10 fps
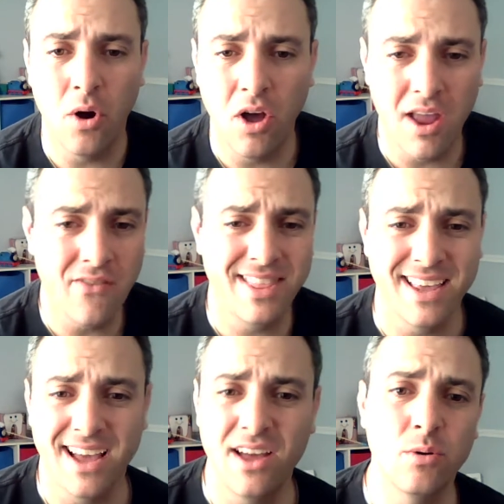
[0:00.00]

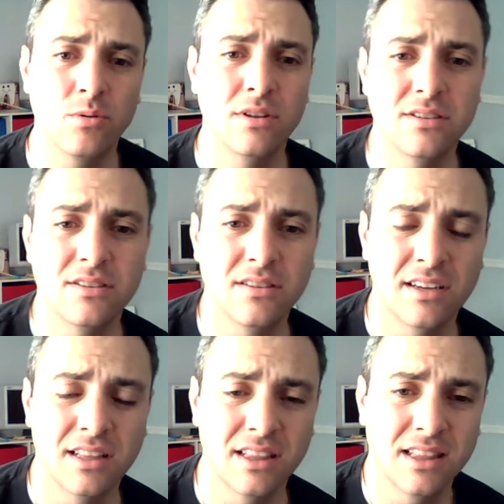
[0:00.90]
everything I own is
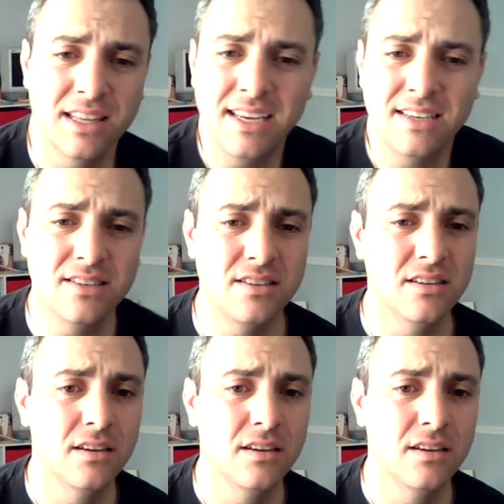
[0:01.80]
at least